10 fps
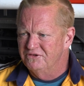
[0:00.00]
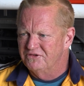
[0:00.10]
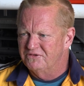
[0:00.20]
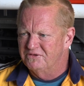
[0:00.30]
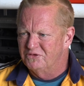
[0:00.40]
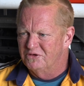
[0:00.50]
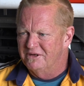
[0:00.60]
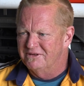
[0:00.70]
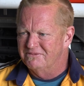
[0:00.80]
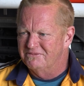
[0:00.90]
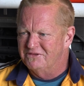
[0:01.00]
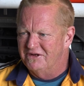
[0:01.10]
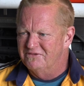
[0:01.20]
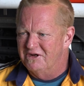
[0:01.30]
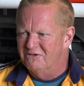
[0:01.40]
It's all about
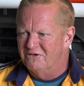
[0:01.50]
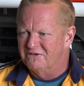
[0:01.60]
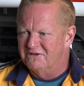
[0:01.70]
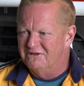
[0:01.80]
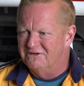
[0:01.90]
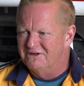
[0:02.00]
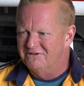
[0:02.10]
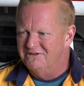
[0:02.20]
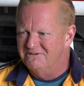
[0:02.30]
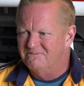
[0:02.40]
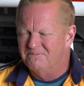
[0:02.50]
saving your own life at the end of the day, I think.